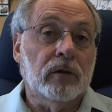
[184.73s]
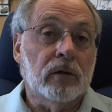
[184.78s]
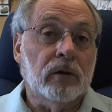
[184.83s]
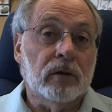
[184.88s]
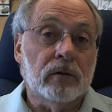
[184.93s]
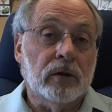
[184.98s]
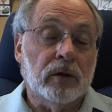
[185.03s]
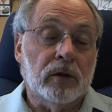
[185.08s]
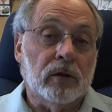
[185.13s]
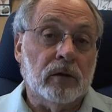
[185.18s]

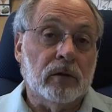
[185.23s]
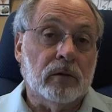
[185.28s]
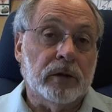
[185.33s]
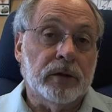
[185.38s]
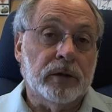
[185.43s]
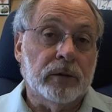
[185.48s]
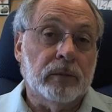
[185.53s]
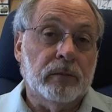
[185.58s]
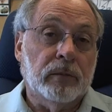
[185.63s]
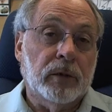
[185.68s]
no,
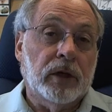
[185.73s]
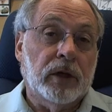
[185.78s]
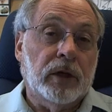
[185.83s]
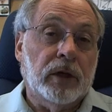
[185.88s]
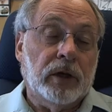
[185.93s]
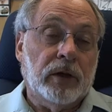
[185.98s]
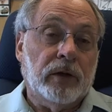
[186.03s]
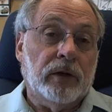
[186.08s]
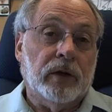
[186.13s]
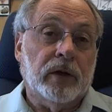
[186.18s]

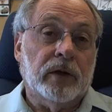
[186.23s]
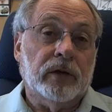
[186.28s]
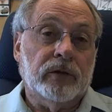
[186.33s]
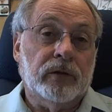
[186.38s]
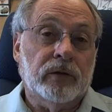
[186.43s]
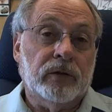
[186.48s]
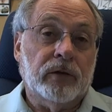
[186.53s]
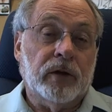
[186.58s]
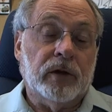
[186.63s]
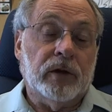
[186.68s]

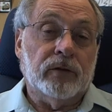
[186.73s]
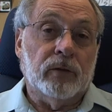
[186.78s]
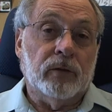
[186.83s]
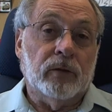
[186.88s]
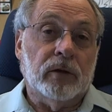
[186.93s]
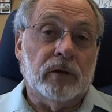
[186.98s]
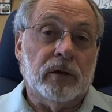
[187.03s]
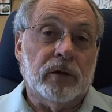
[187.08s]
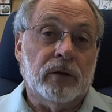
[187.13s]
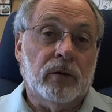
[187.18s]
that's
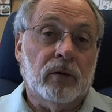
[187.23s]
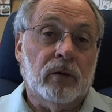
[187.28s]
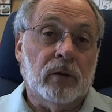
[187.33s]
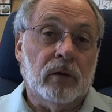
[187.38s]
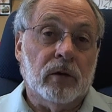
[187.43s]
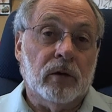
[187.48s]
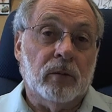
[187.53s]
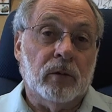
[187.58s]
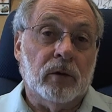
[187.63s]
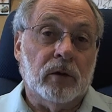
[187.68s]
really
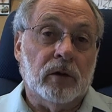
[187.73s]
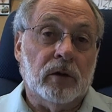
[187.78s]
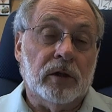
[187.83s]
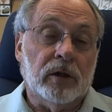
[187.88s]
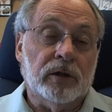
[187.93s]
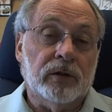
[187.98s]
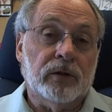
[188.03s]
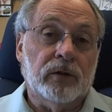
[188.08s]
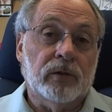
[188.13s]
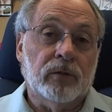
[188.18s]
horrible.
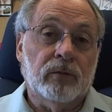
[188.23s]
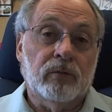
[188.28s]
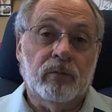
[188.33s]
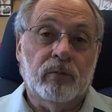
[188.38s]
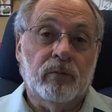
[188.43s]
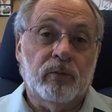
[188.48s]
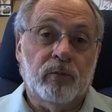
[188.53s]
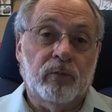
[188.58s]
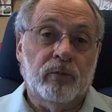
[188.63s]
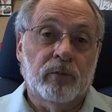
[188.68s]
It's
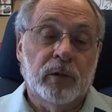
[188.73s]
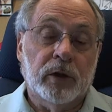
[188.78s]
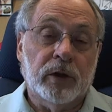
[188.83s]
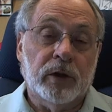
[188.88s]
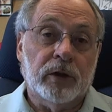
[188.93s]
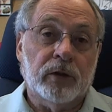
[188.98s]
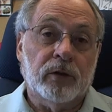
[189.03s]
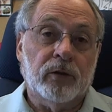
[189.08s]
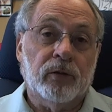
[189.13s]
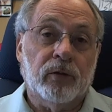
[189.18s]

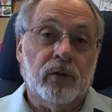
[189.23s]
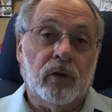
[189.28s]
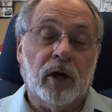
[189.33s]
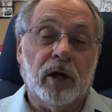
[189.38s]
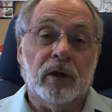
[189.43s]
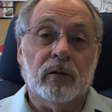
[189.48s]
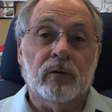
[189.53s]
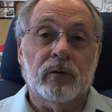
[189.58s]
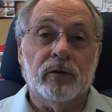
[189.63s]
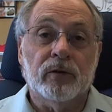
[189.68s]

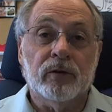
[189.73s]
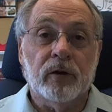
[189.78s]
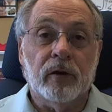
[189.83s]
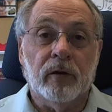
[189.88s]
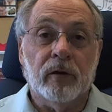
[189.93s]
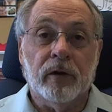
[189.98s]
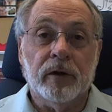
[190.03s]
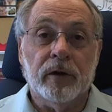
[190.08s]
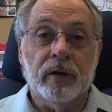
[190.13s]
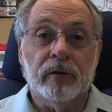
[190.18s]
fraught with
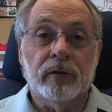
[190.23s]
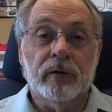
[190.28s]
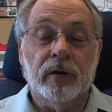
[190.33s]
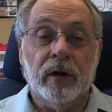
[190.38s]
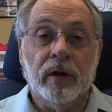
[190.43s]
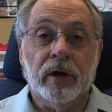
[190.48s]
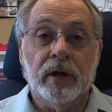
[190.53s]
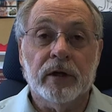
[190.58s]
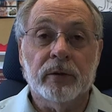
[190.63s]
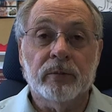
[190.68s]

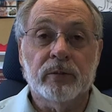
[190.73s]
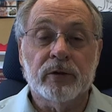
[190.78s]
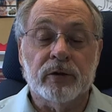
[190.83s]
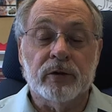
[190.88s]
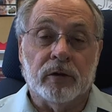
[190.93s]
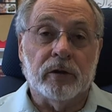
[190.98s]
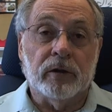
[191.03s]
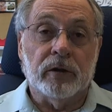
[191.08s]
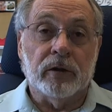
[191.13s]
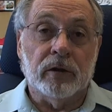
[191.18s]

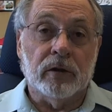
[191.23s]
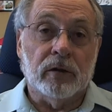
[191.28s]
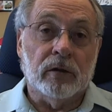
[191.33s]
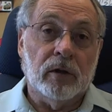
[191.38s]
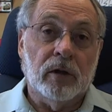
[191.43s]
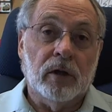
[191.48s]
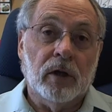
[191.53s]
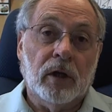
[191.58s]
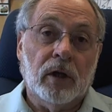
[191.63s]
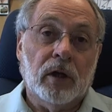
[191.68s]
stereotypes and
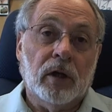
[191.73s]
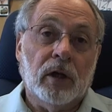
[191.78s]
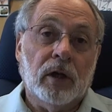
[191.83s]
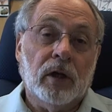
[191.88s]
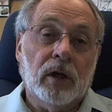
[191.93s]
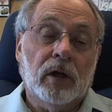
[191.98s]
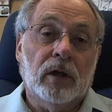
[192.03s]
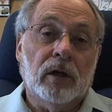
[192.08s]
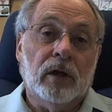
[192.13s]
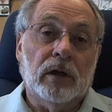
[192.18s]

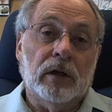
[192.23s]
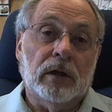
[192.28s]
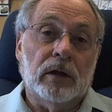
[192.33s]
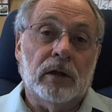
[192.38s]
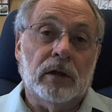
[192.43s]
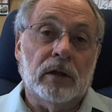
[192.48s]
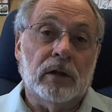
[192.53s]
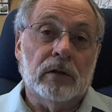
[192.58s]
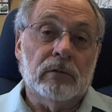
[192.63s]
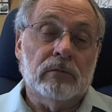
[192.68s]

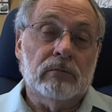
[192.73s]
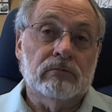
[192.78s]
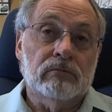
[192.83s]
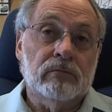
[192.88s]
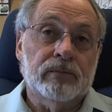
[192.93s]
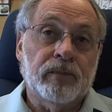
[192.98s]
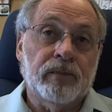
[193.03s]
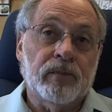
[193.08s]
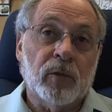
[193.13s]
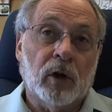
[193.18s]

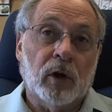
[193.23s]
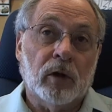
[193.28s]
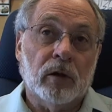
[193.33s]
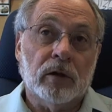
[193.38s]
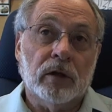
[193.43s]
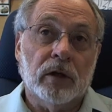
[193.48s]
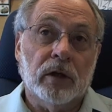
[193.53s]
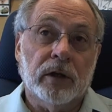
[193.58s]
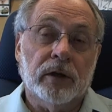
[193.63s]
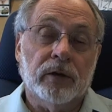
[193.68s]
all
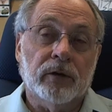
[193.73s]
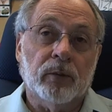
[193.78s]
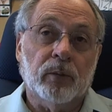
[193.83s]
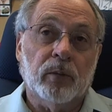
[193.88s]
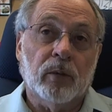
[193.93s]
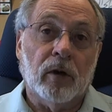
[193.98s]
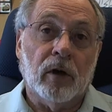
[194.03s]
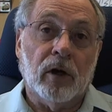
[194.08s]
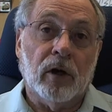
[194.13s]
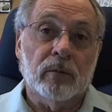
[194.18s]
kinds of
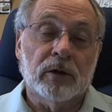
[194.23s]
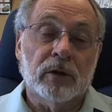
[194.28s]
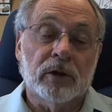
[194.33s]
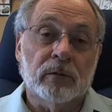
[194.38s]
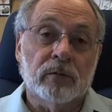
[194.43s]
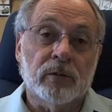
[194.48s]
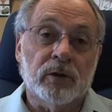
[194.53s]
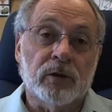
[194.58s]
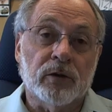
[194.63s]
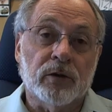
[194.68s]

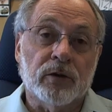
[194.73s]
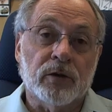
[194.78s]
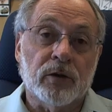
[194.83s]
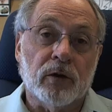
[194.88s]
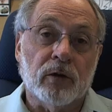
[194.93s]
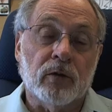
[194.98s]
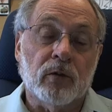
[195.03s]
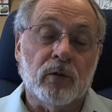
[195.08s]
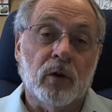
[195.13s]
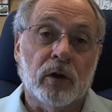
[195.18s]
problems." And
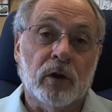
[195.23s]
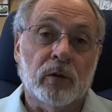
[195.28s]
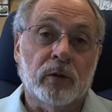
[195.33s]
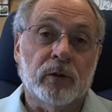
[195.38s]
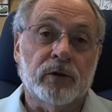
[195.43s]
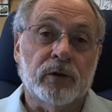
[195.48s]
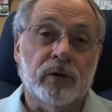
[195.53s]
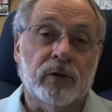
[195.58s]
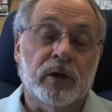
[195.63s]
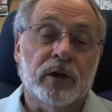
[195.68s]
so what
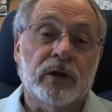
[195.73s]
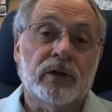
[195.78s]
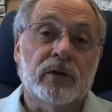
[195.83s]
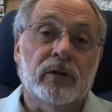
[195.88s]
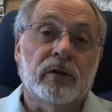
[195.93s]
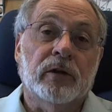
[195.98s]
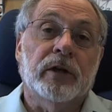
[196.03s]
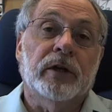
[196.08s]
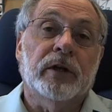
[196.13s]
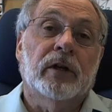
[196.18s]
was
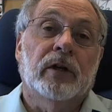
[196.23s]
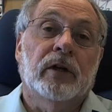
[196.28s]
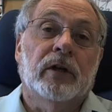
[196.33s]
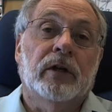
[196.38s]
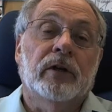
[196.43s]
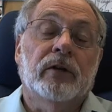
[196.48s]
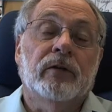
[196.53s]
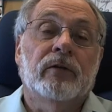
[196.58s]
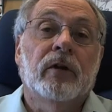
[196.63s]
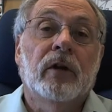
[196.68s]
initially
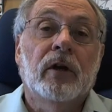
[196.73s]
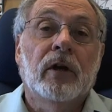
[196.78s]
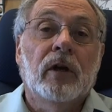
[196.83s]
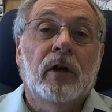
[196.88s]
kind of